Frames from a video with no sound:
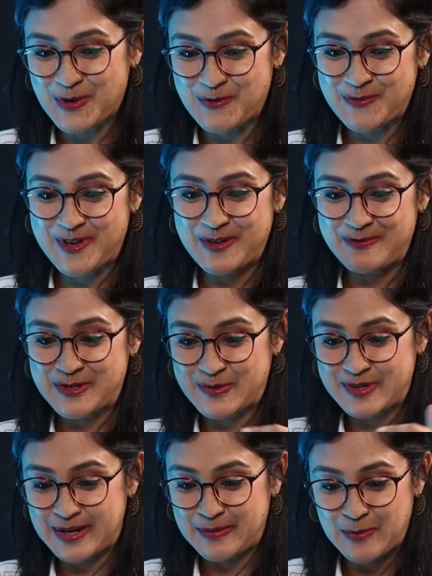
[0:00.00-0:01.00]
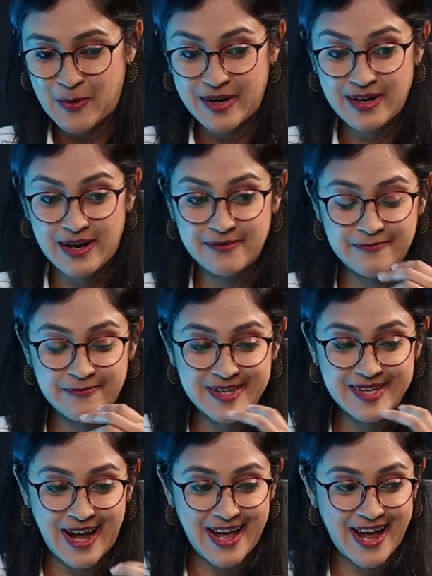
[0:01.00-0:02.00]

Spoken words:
software which were deployed. And I